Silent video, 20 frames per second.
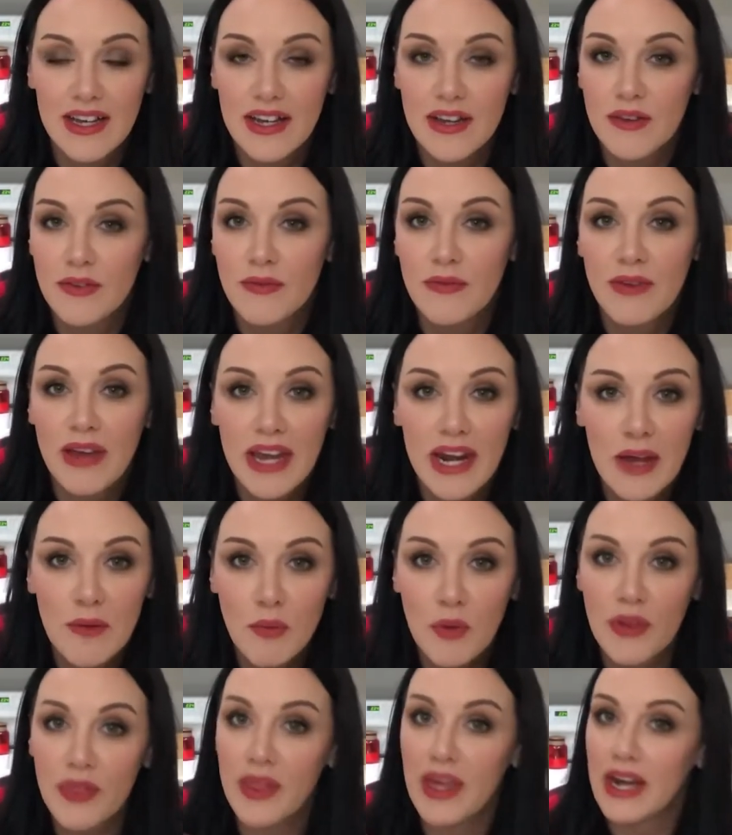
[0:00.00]
fed up with
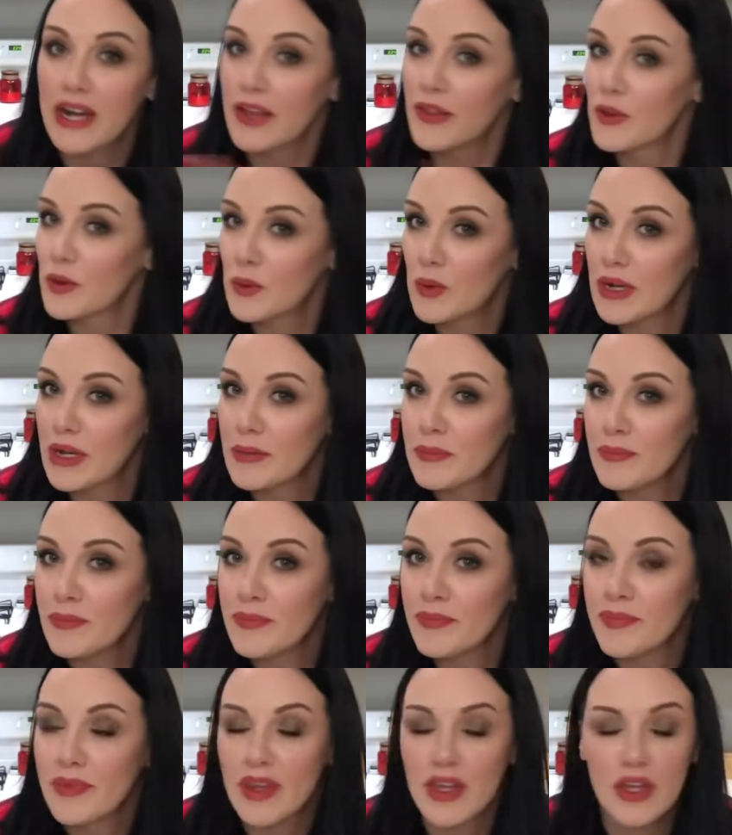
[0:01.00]
that other one.
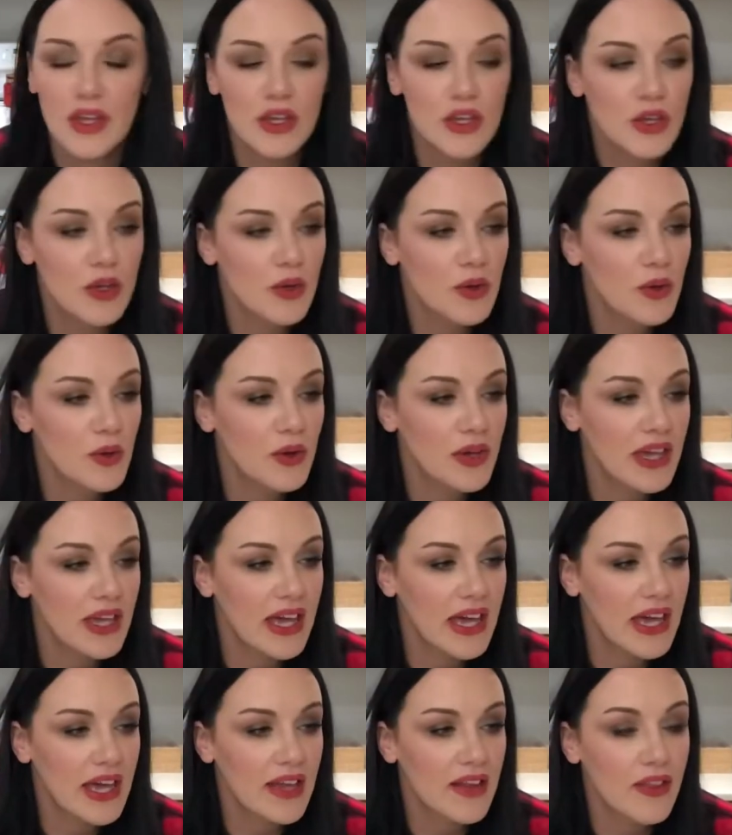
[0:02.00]
You
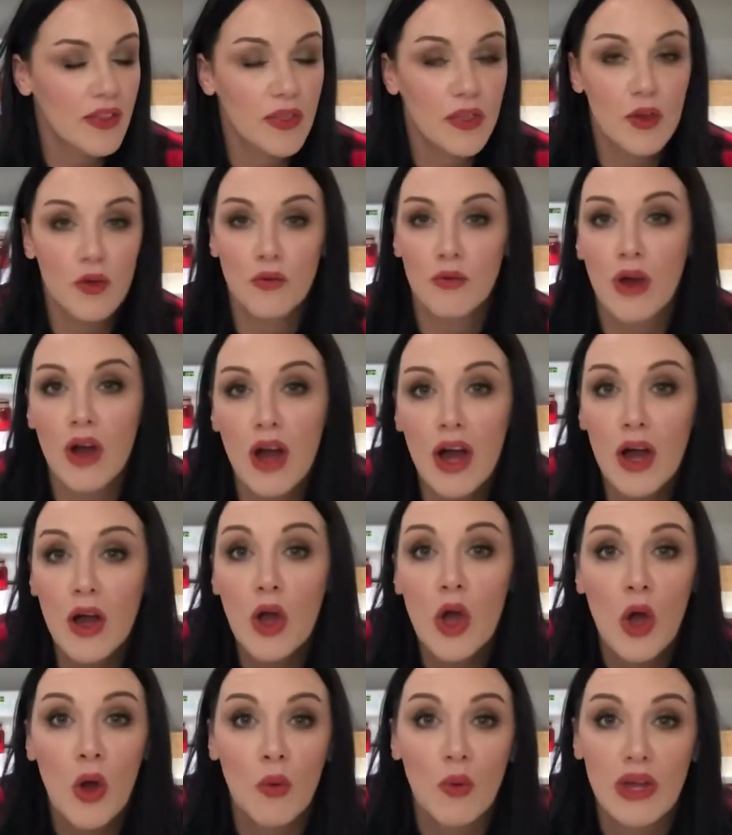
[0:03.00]
get the raw.
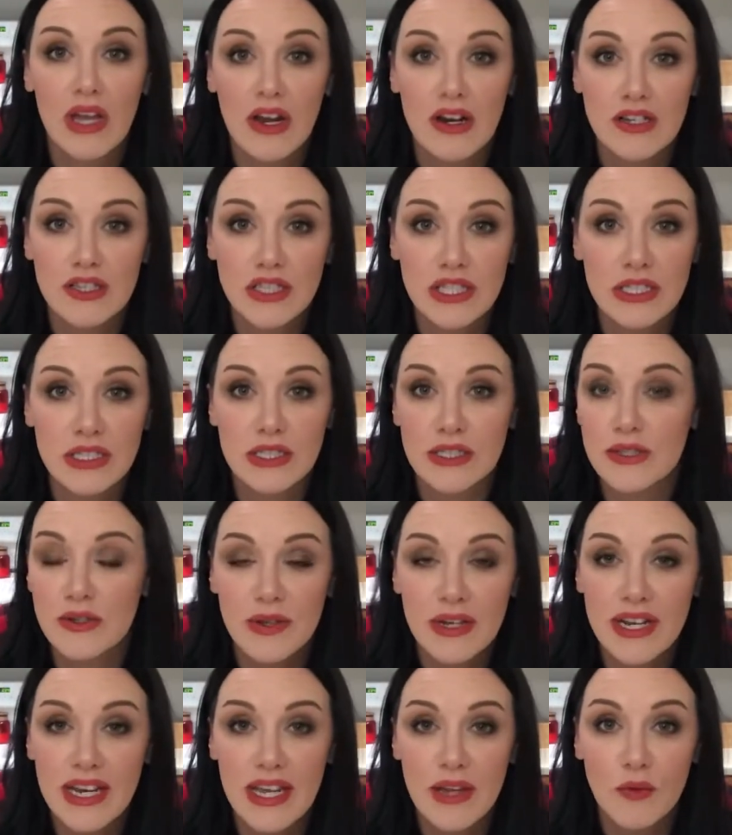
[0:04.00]
We are just doing
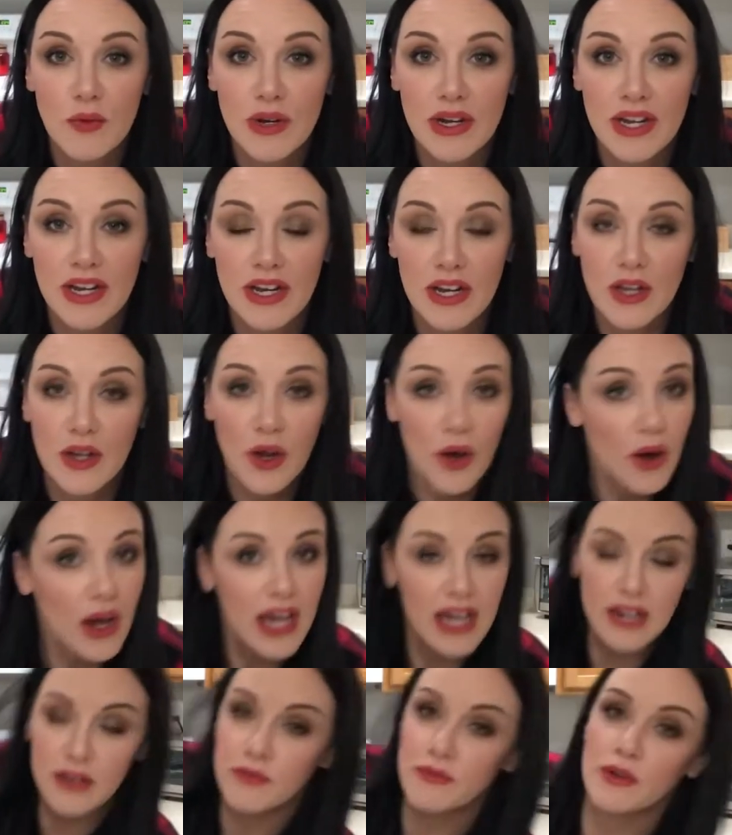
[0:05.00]
it. We're gonna go ahead
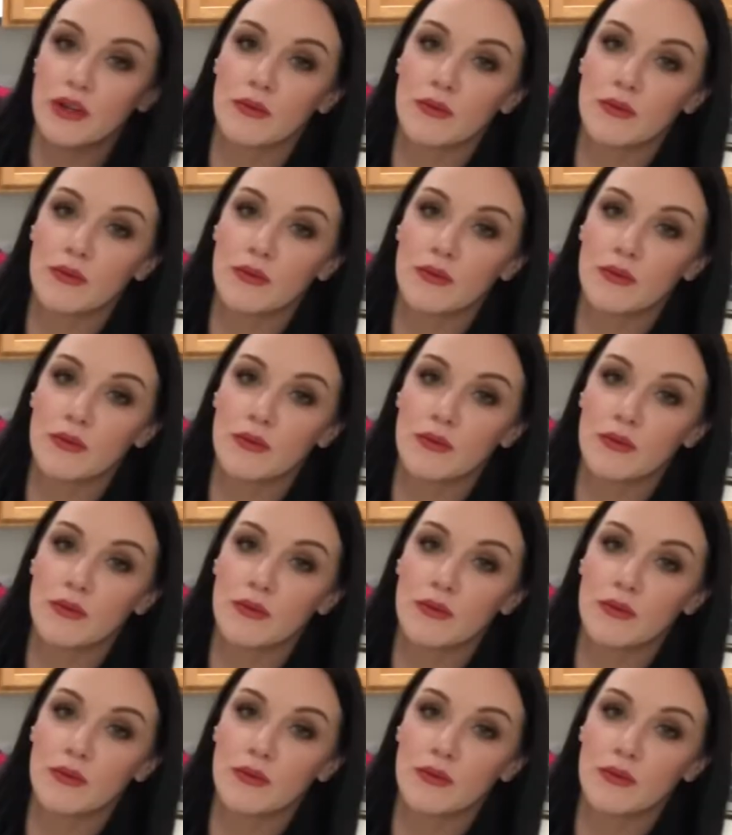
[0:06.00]
and film the